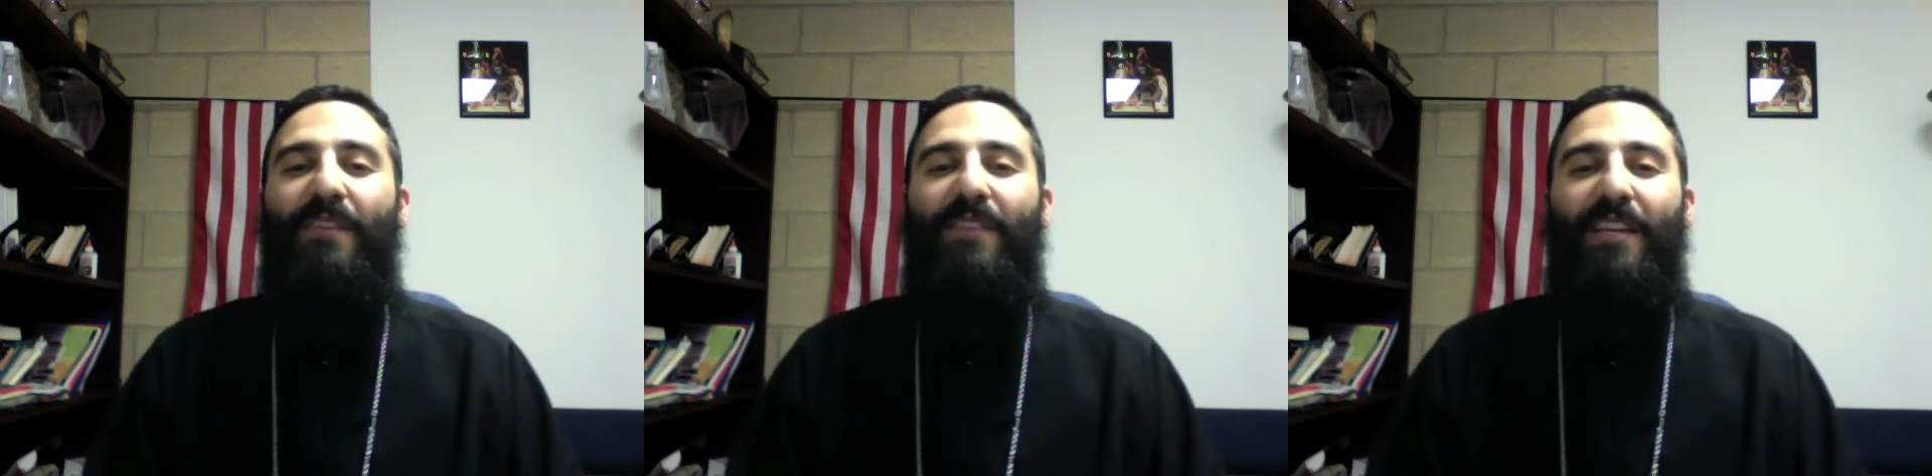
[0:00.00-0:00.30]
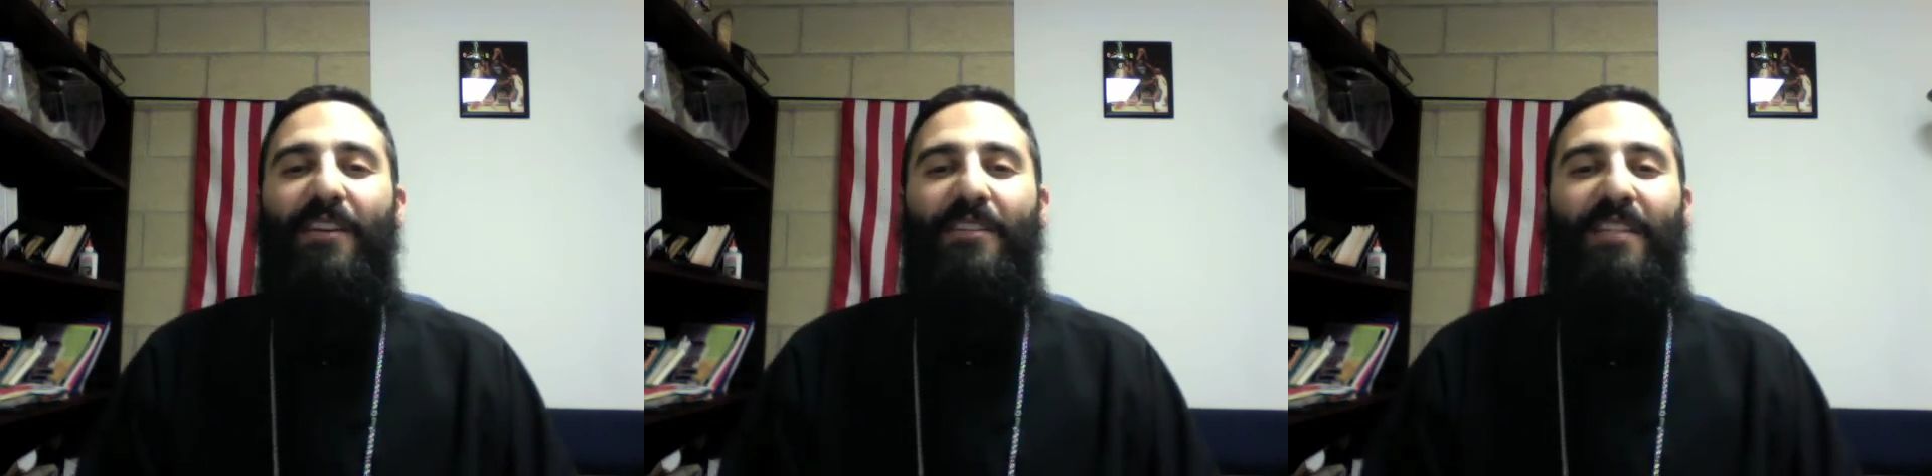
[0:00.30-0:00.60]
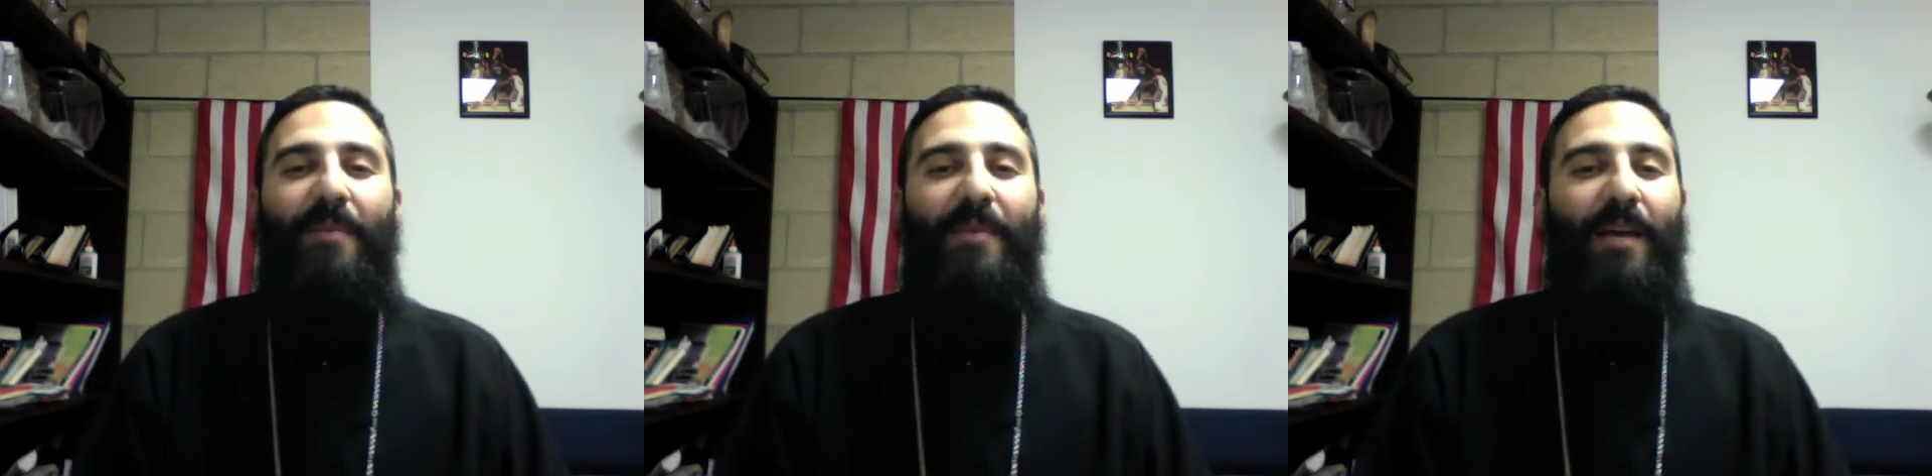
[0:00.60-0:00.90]
of the year is
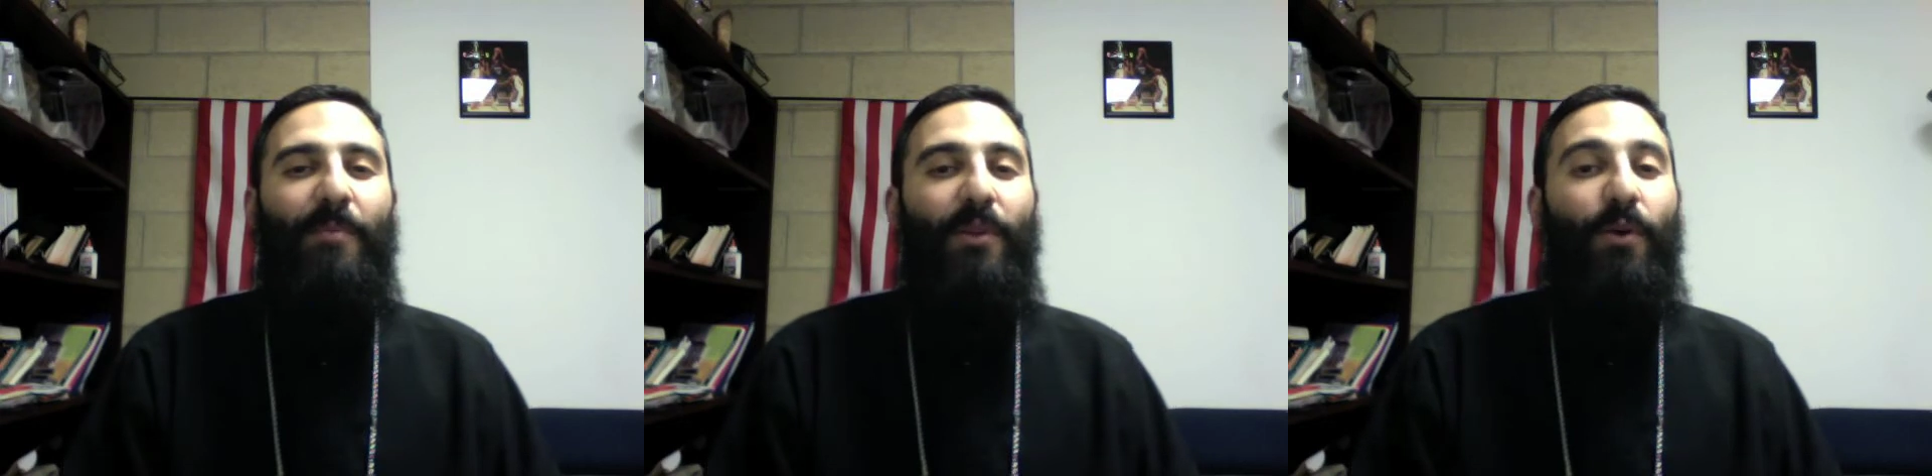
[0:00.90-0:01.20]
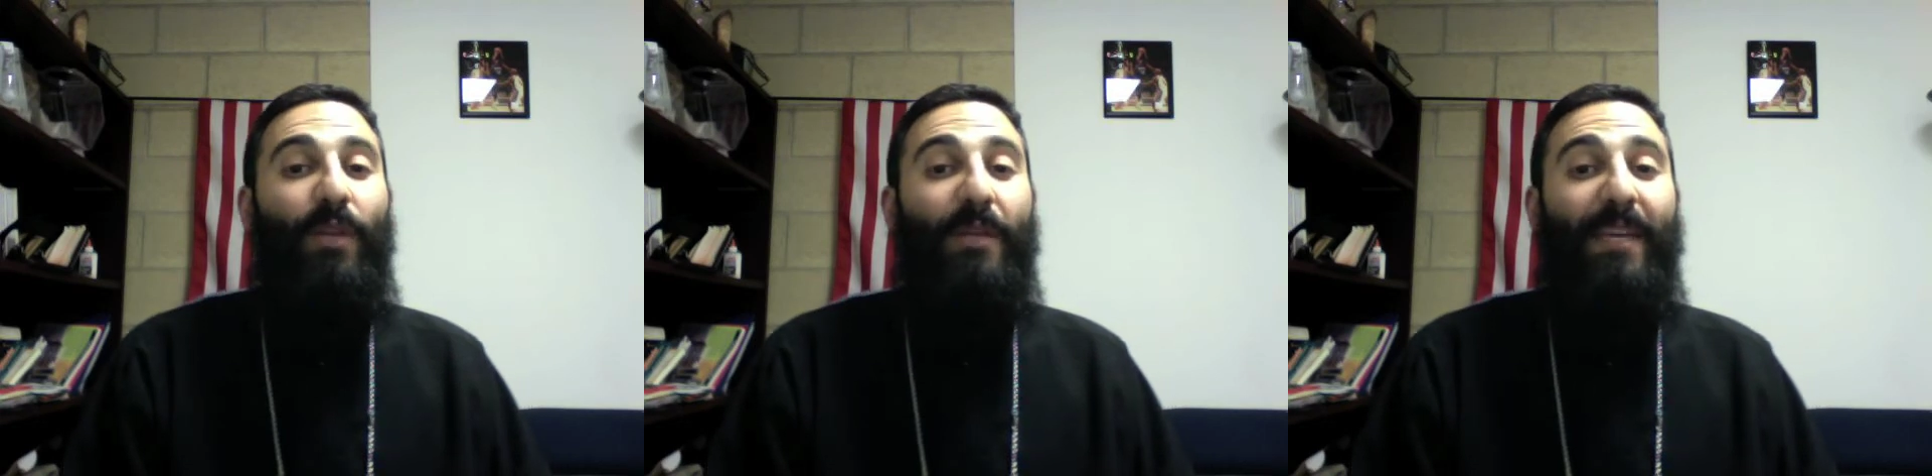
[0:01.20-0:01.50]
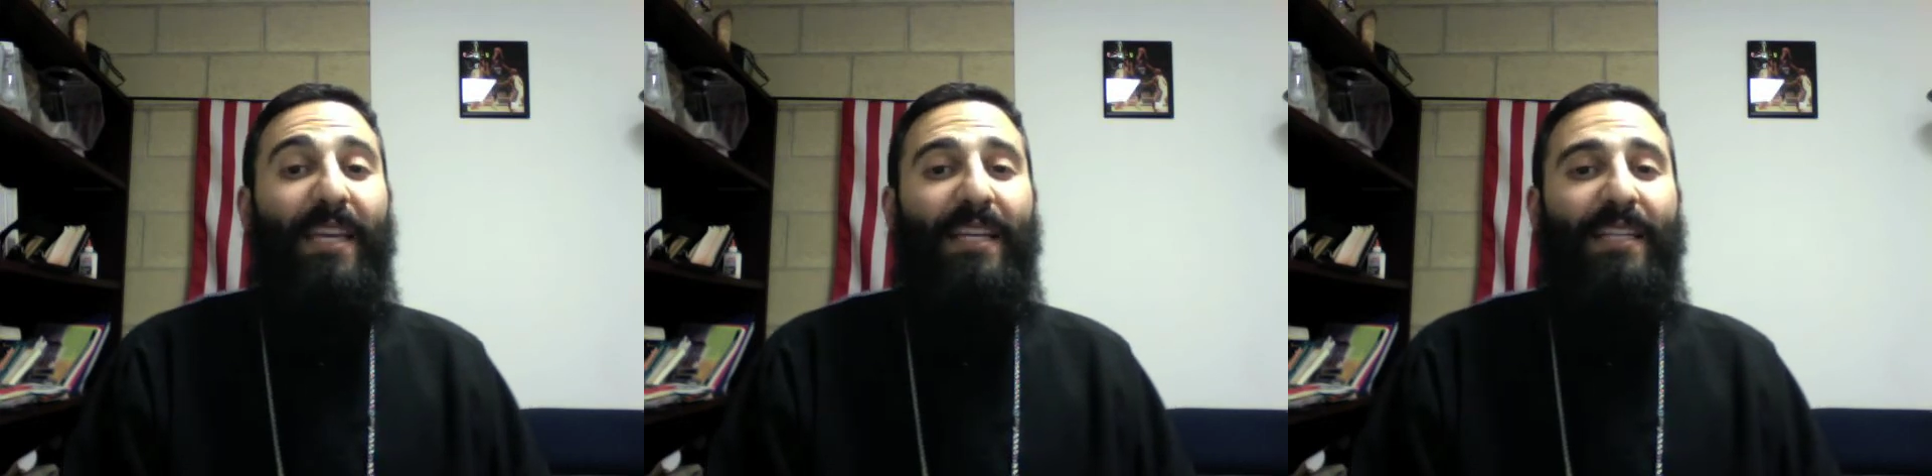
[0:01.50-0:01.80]
coming up with Holy Week,